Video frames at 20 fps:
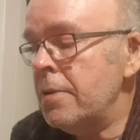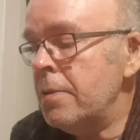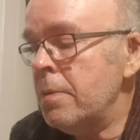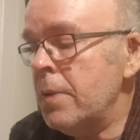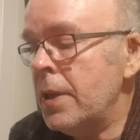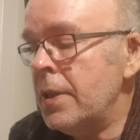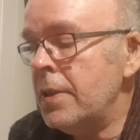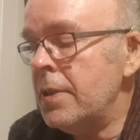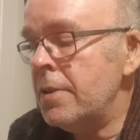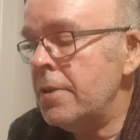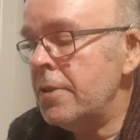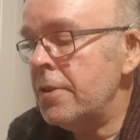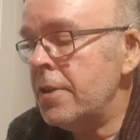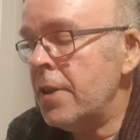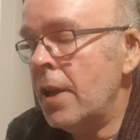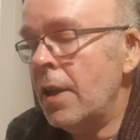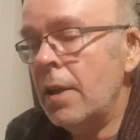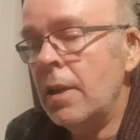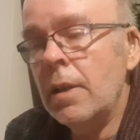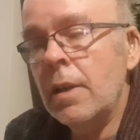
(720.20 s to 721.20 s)
when it's
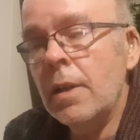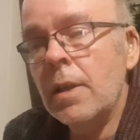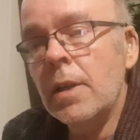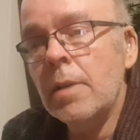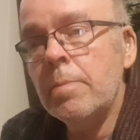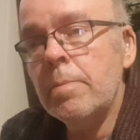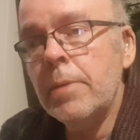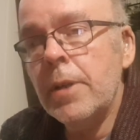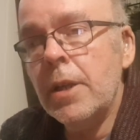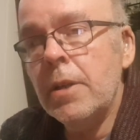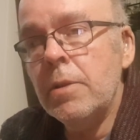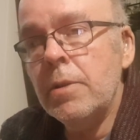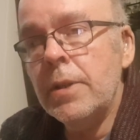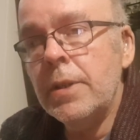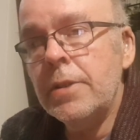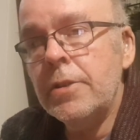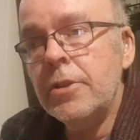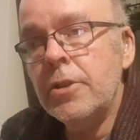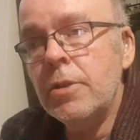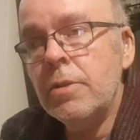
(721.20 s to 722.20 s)

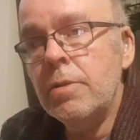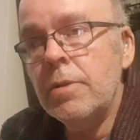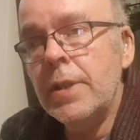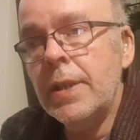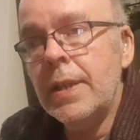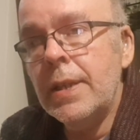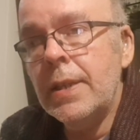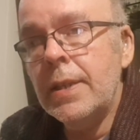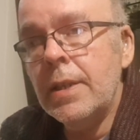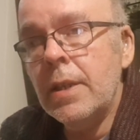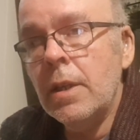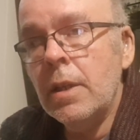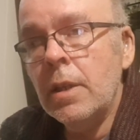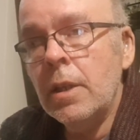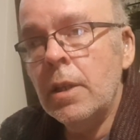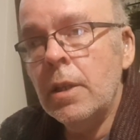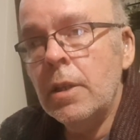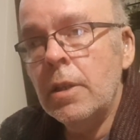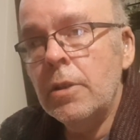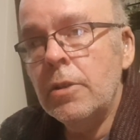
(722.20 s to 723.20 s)
uploaded to the
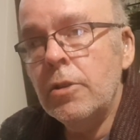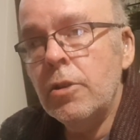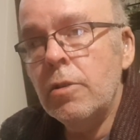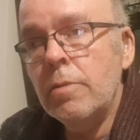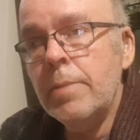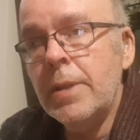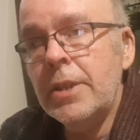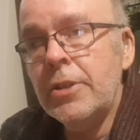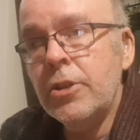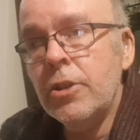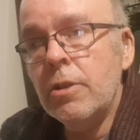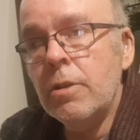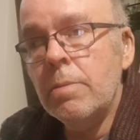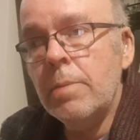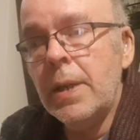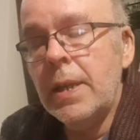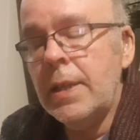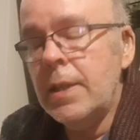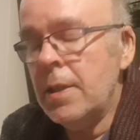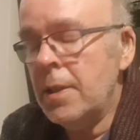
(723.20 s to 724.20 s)

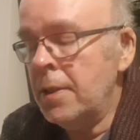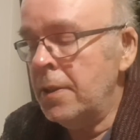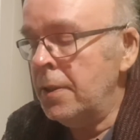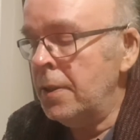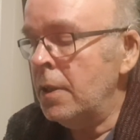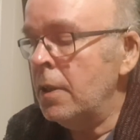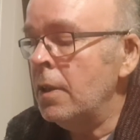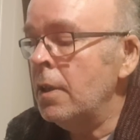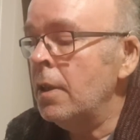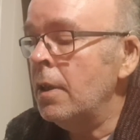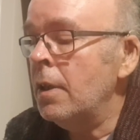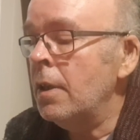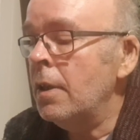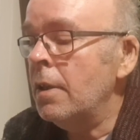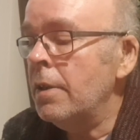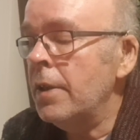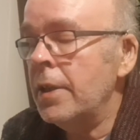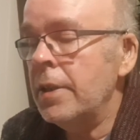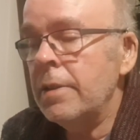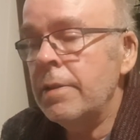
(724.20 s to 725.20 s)
YouTube,
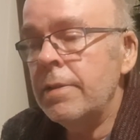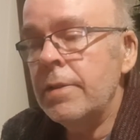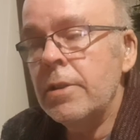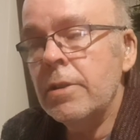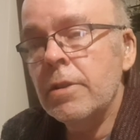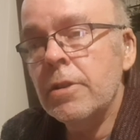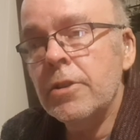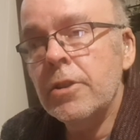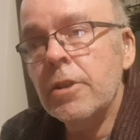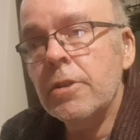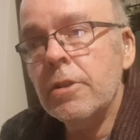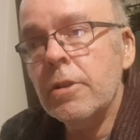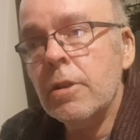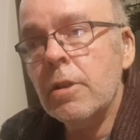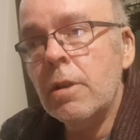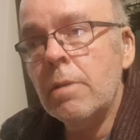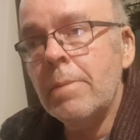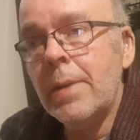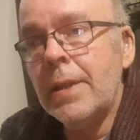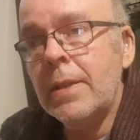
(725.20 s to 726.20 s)
then if you could just
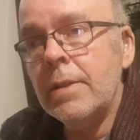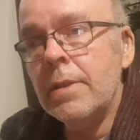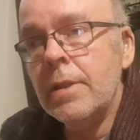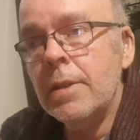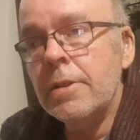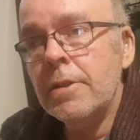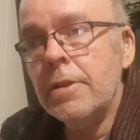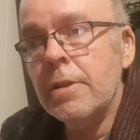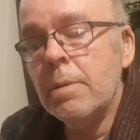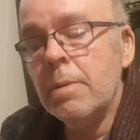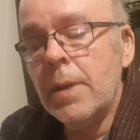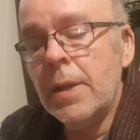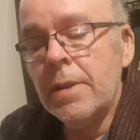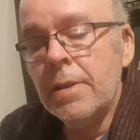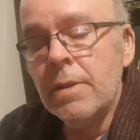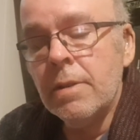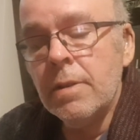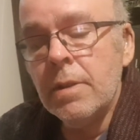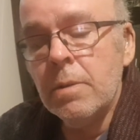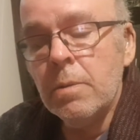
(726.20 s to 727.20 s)
comment as to
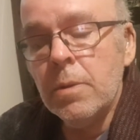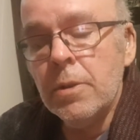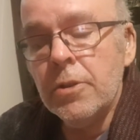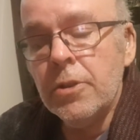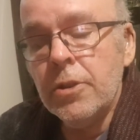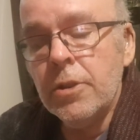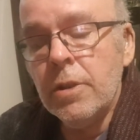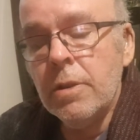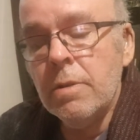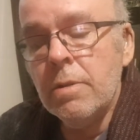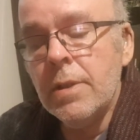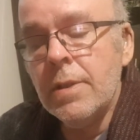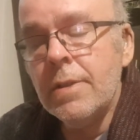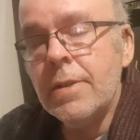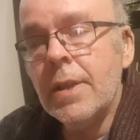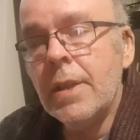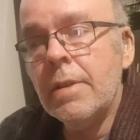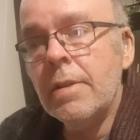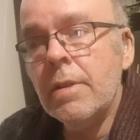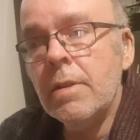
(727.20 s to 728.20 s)
whether it was you that
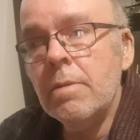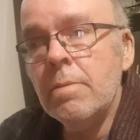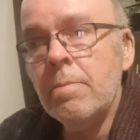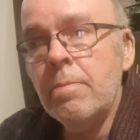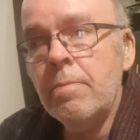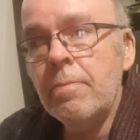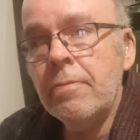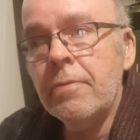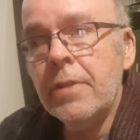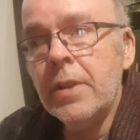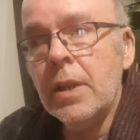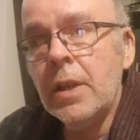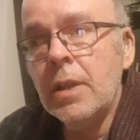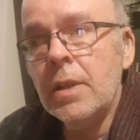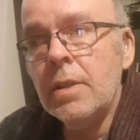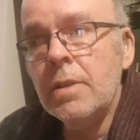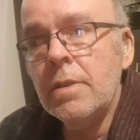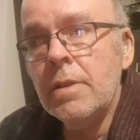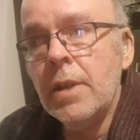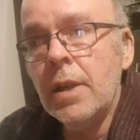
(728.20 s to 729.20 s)
sent them,
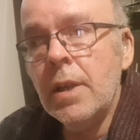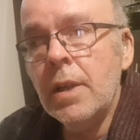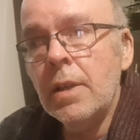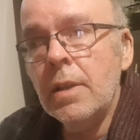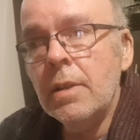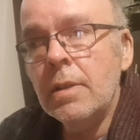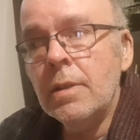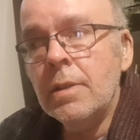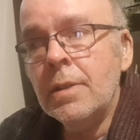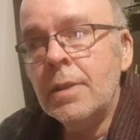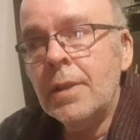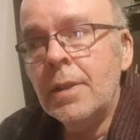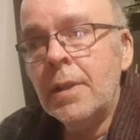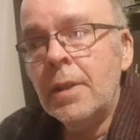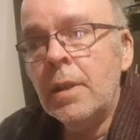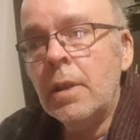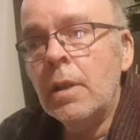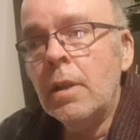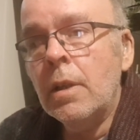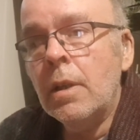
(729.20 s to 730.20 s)
then that
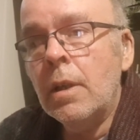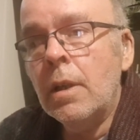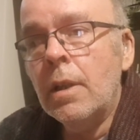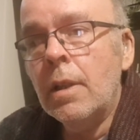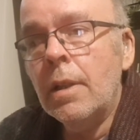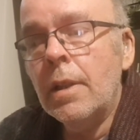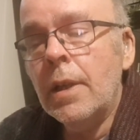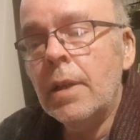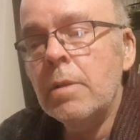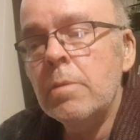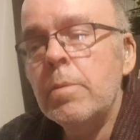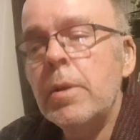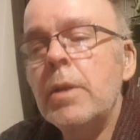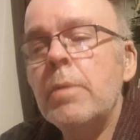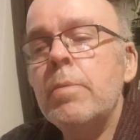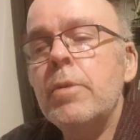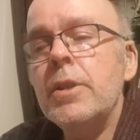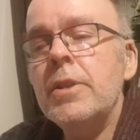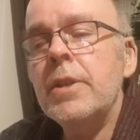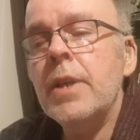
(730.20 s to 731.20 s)
would be
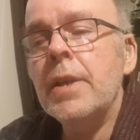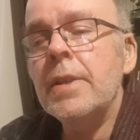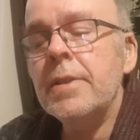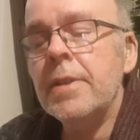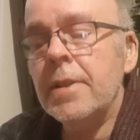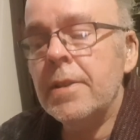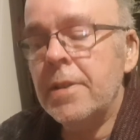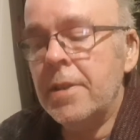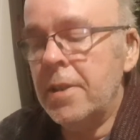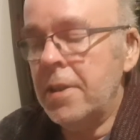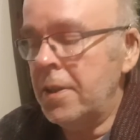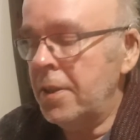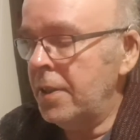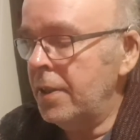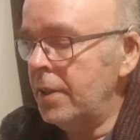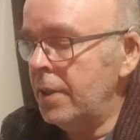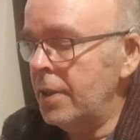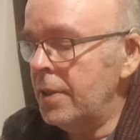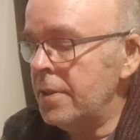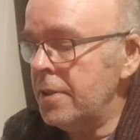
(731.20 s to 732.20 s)
appreciated.
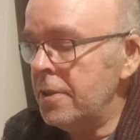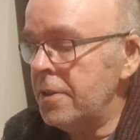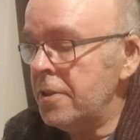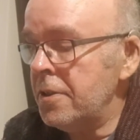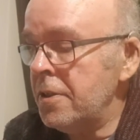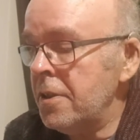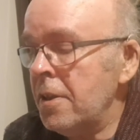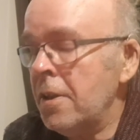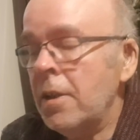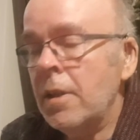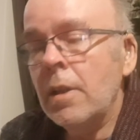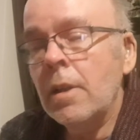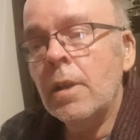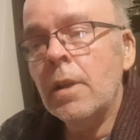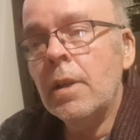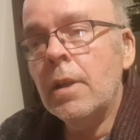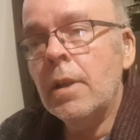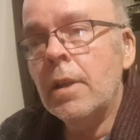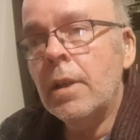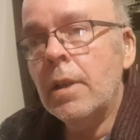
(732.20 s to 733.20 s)
Yes,
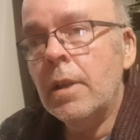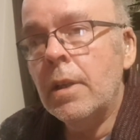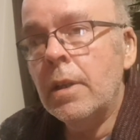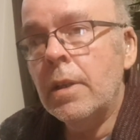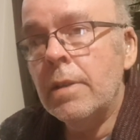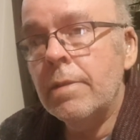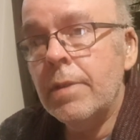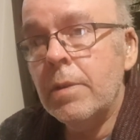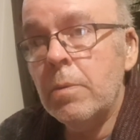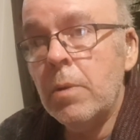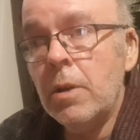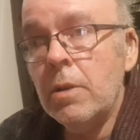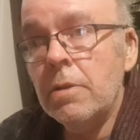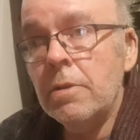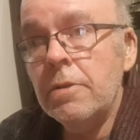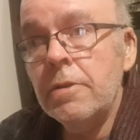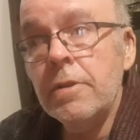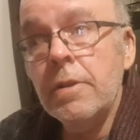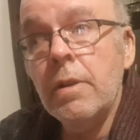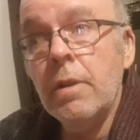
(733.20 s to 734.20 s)
and if it was,
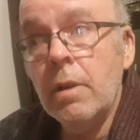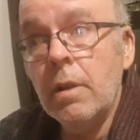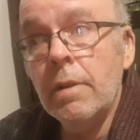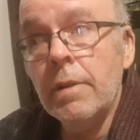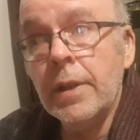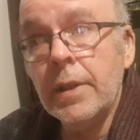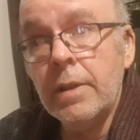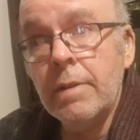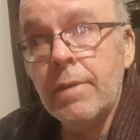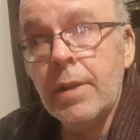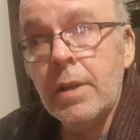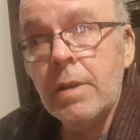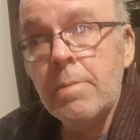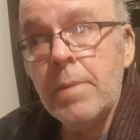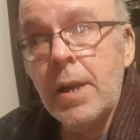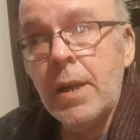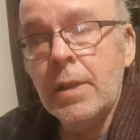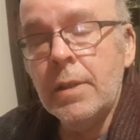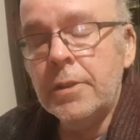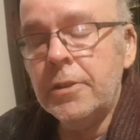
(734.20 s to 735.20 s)
thank you very
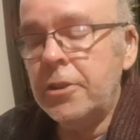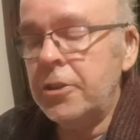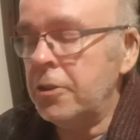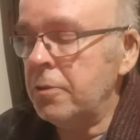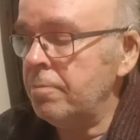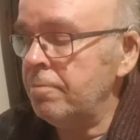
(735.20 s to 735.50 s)
much.